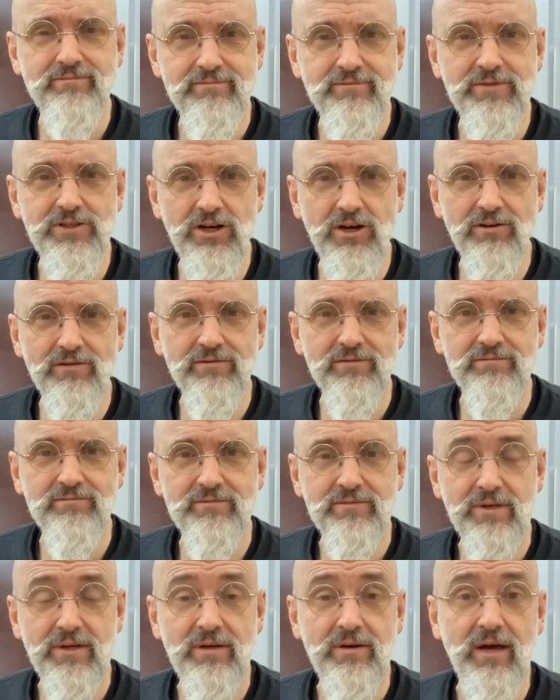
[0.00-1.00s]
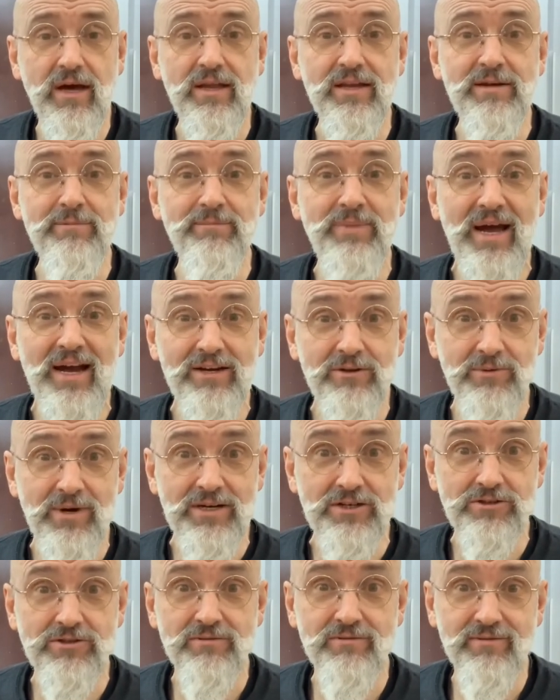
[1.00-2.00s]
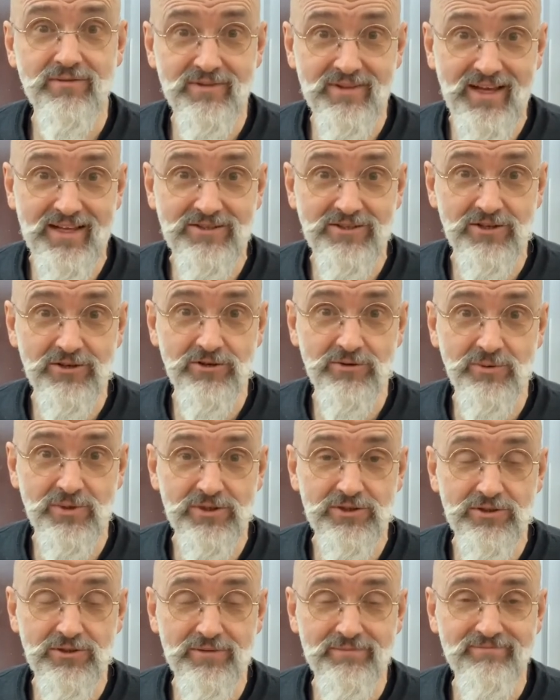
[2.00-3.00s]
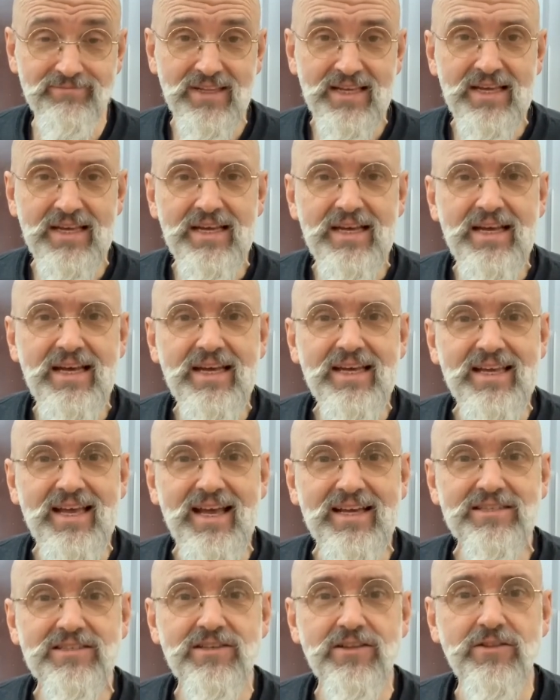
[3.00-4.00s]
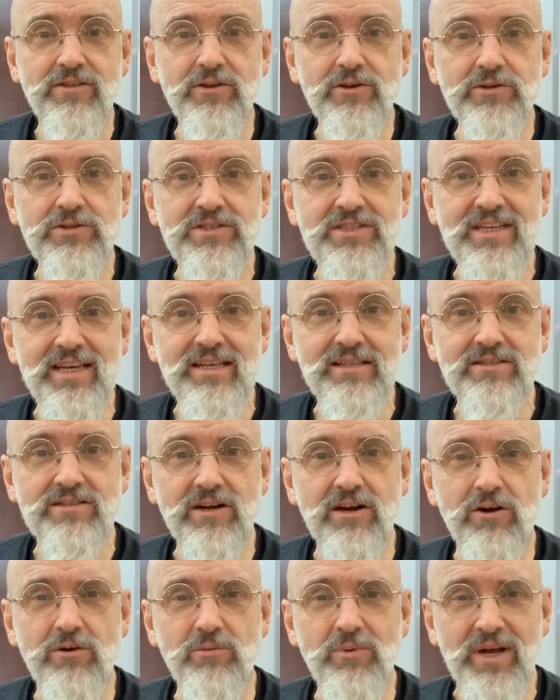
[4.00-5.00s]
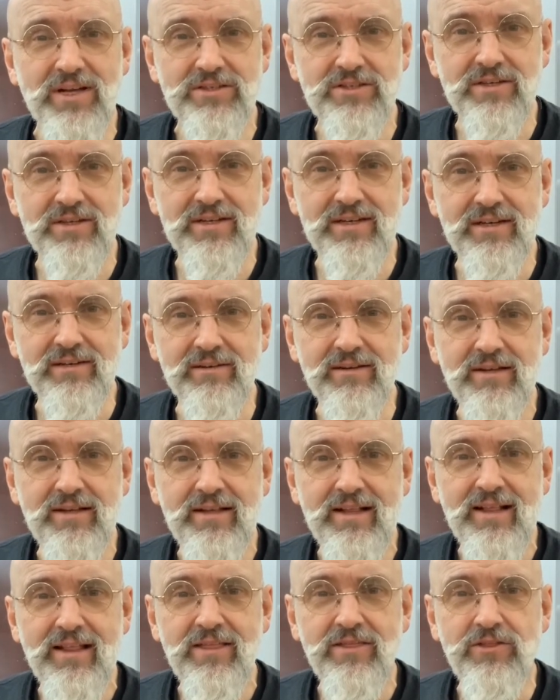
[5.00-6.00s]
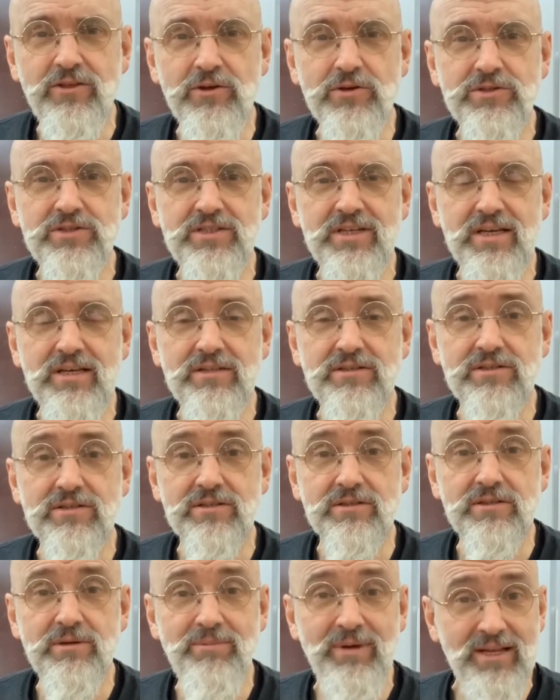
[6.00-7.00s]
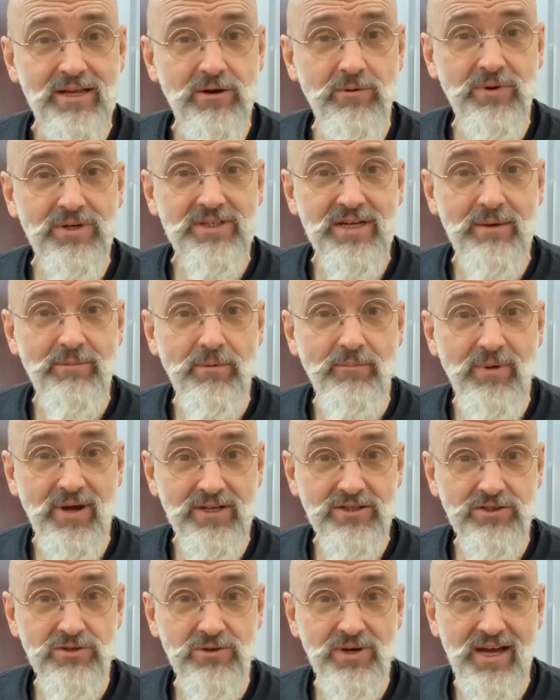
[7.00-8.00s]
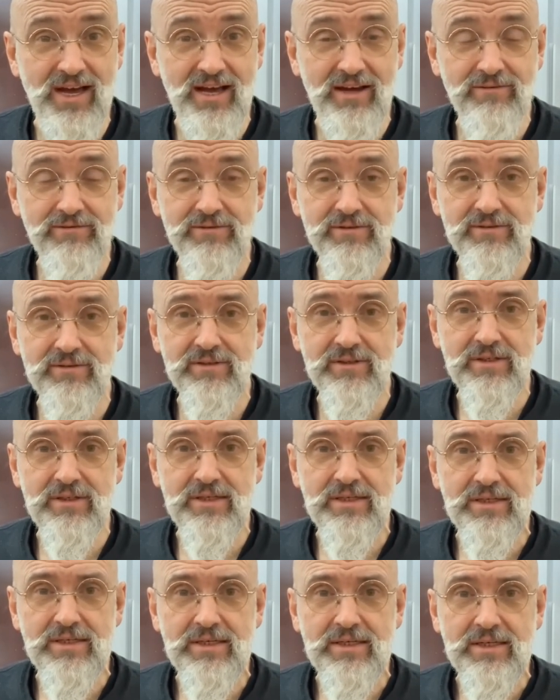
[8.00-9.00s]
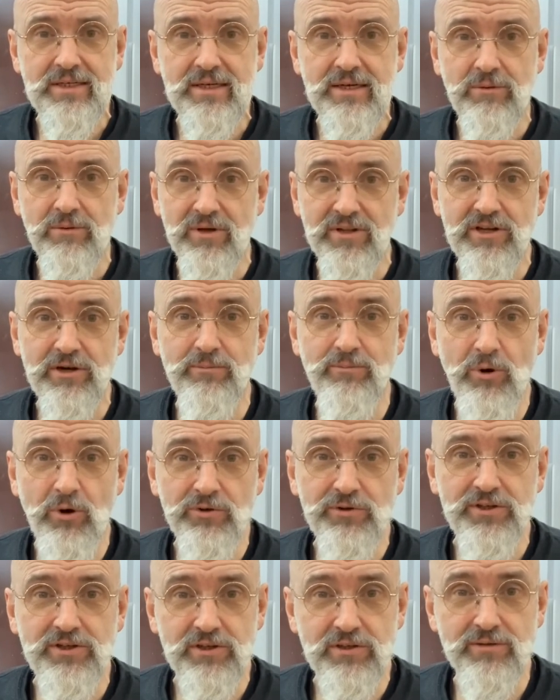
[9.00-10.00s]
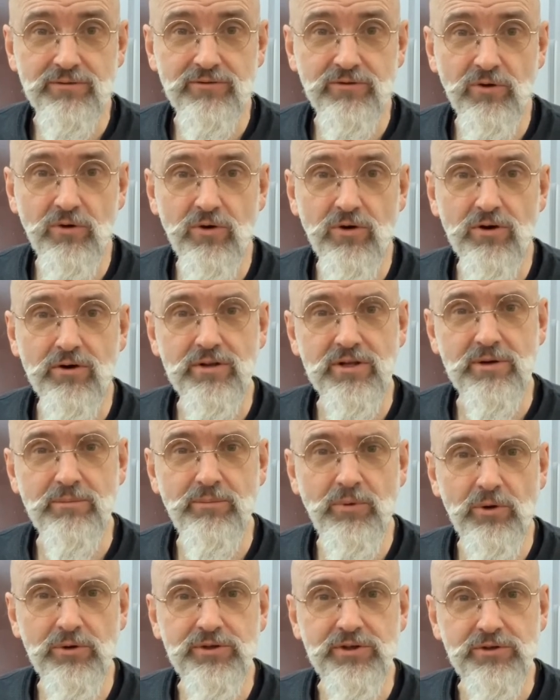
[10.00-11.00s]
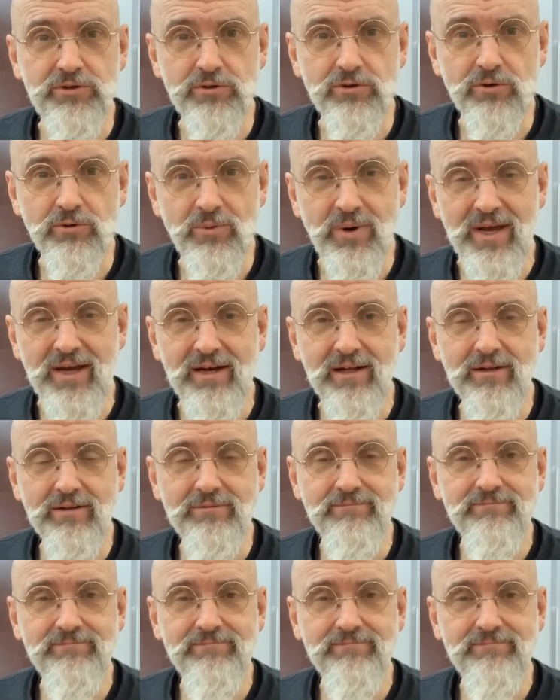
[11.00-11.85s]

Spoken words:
An impact wrench. That's a good one too. Yes, those seats are rusted in. Those seats, depending on what type of bus you have, well, they're bolted to the floor or they're bolted to a rail.